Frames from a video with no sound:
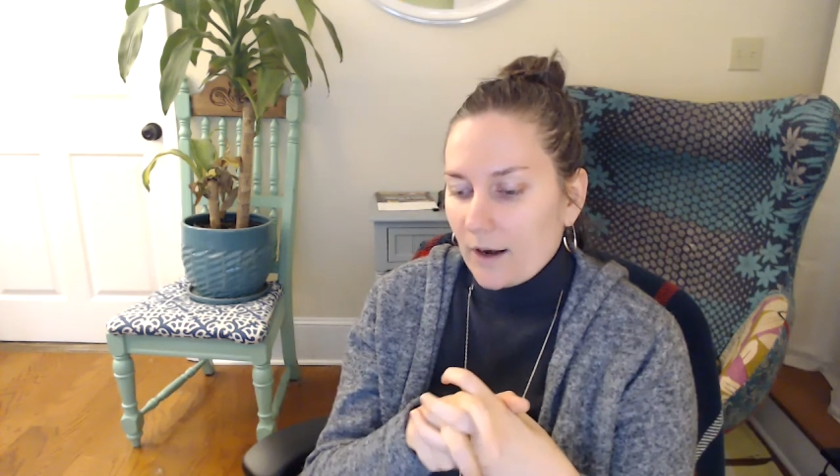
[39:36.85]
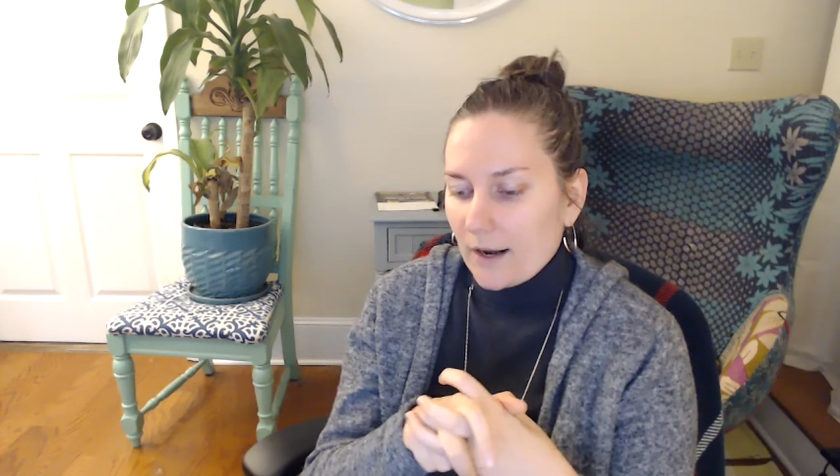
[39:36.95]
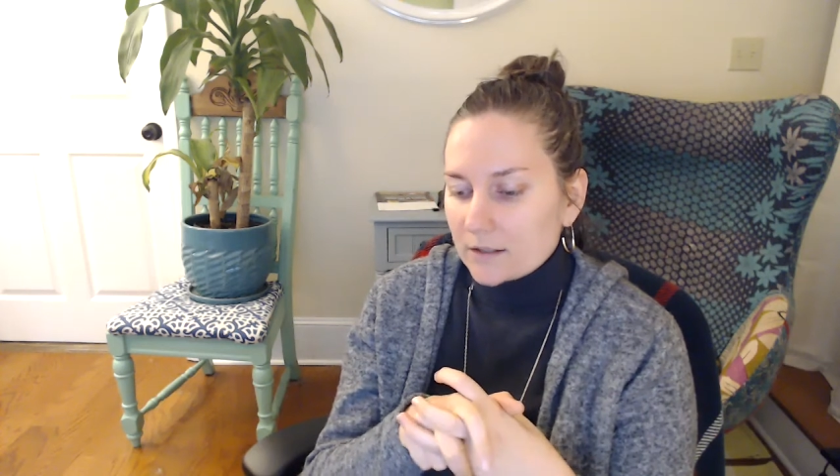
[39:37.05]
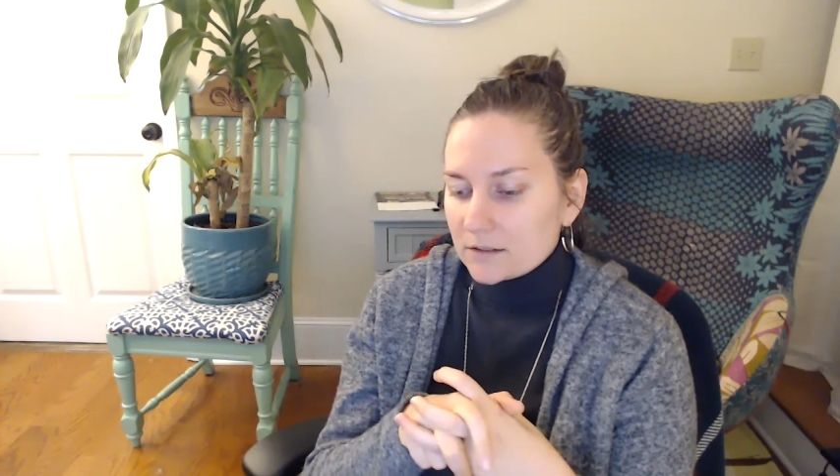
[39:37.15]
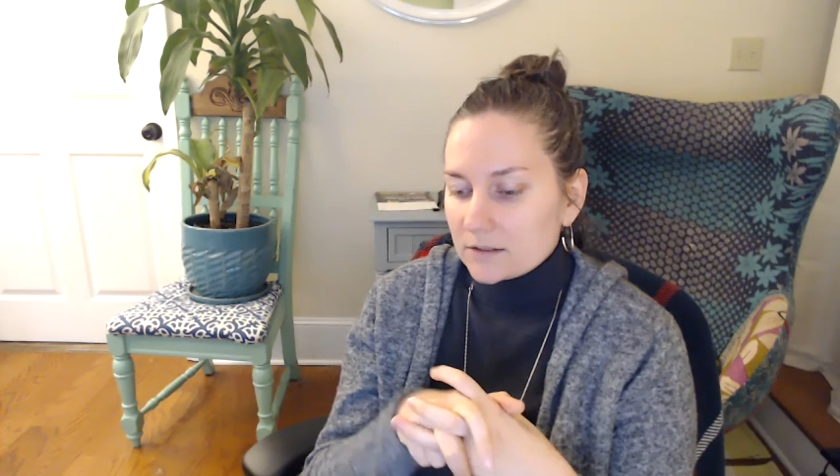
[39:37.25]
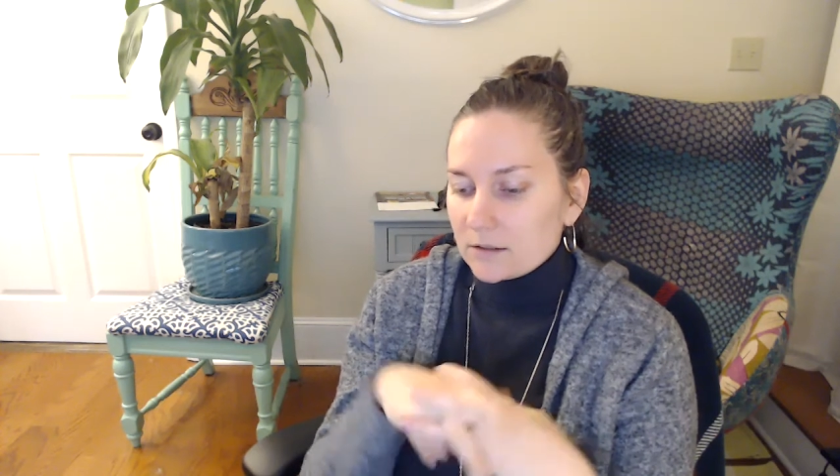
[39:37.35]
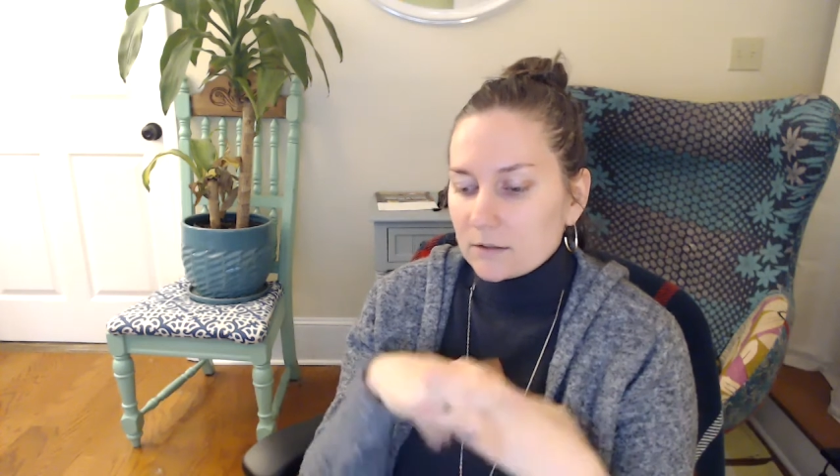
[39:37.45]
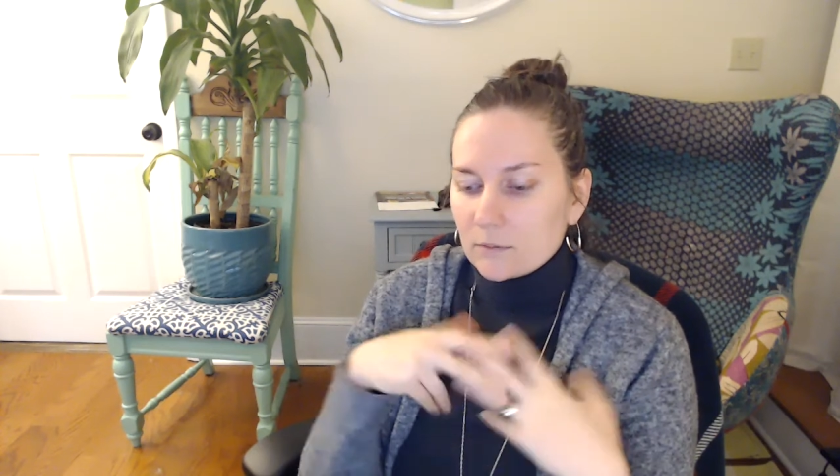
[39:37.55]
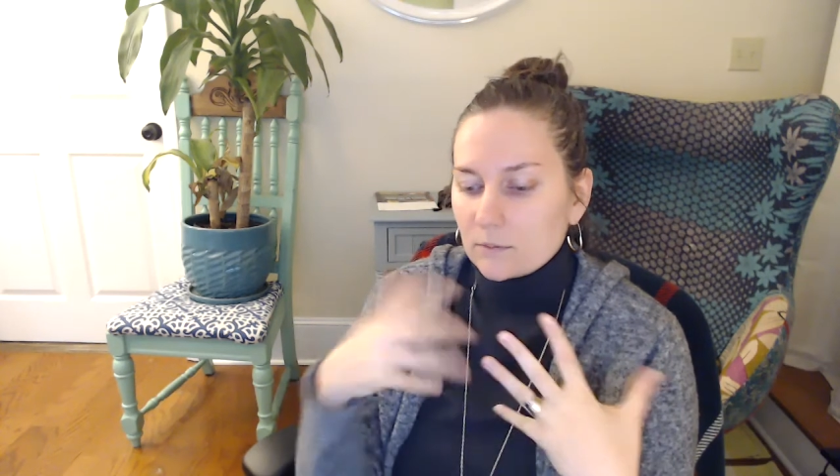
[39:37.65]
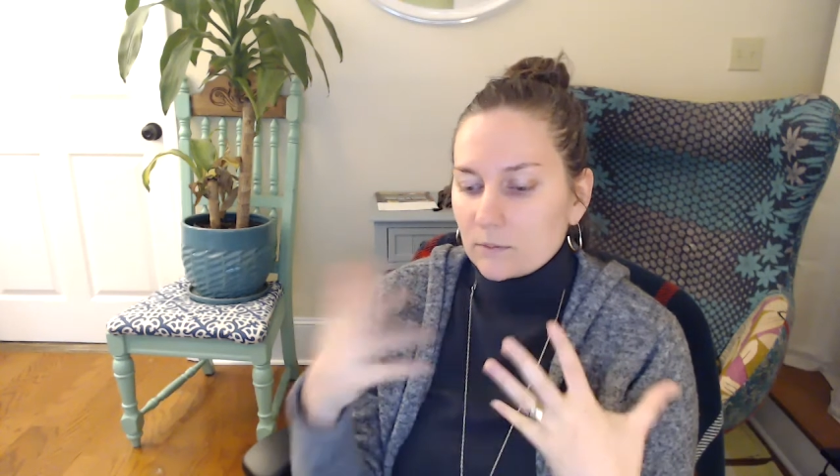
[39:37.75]
asked
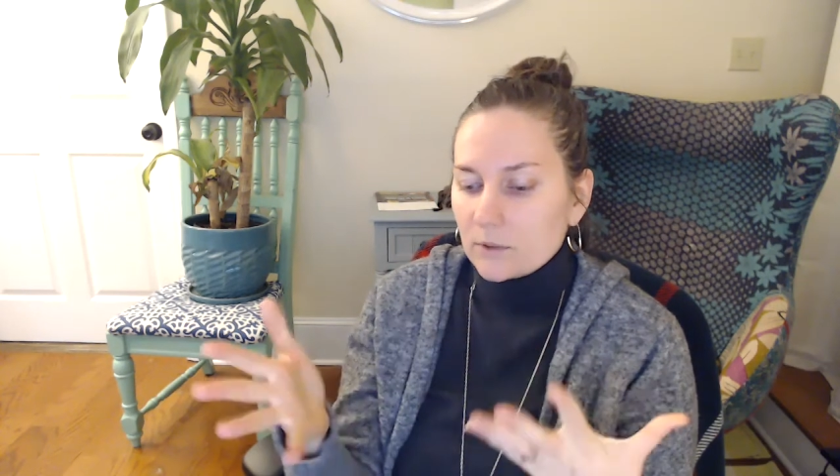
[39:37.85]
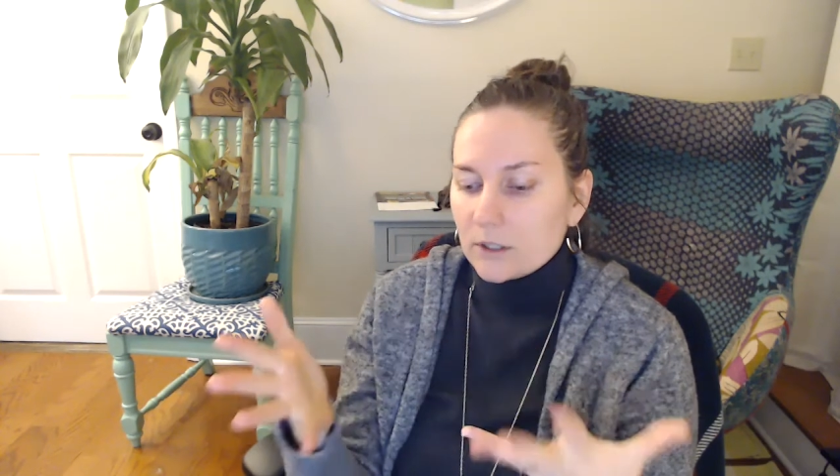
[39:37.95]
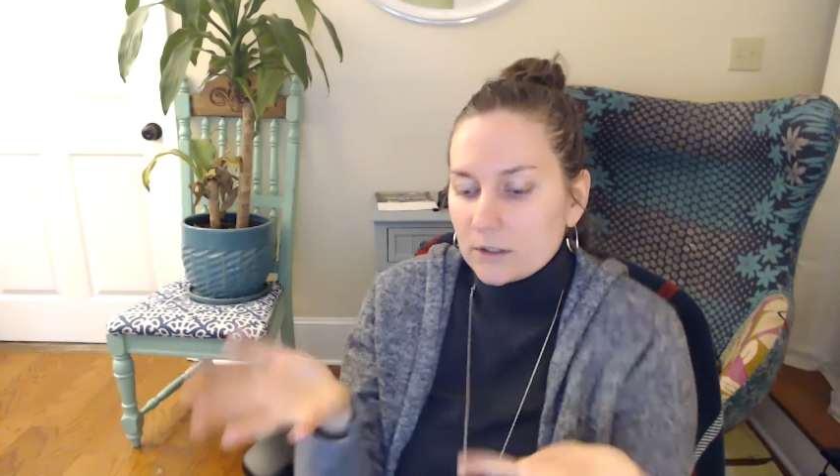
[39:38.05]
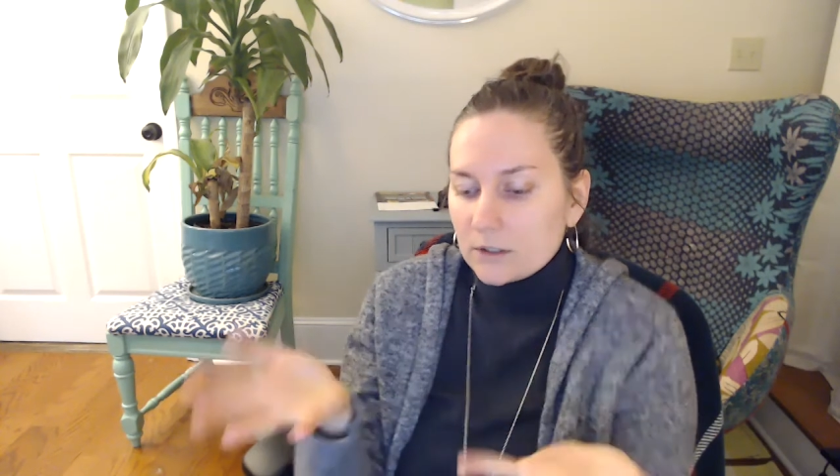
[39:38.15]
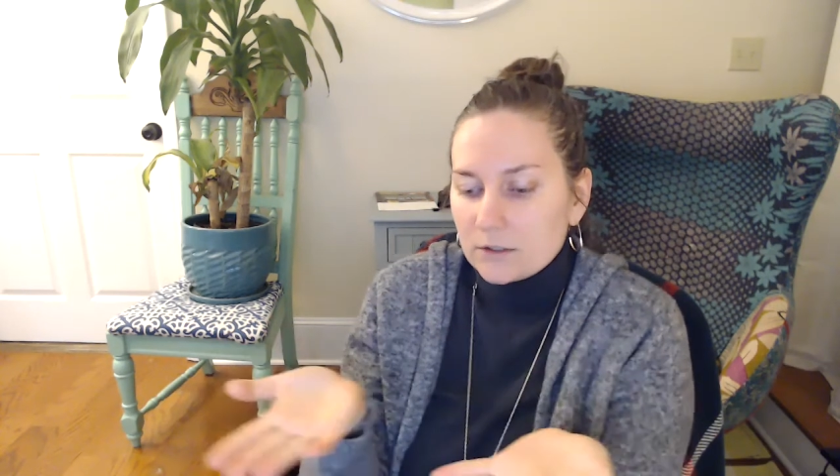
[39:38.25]
what